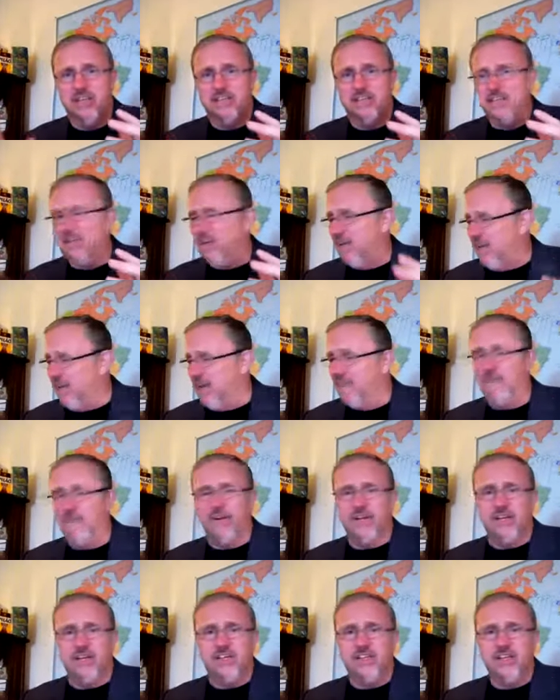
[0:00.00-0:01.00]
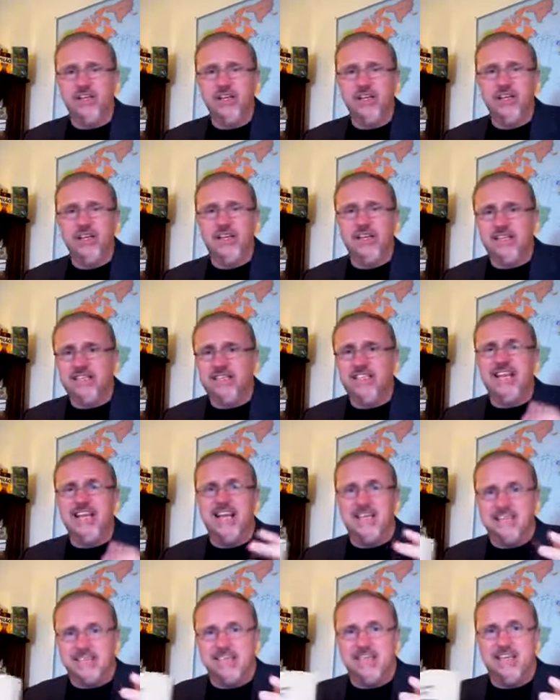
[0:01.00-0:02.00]
to leverage his
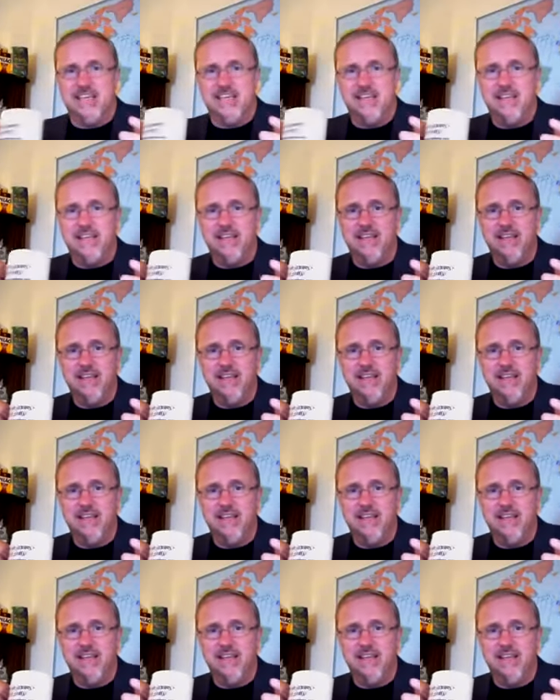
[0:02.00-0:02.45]
destiny.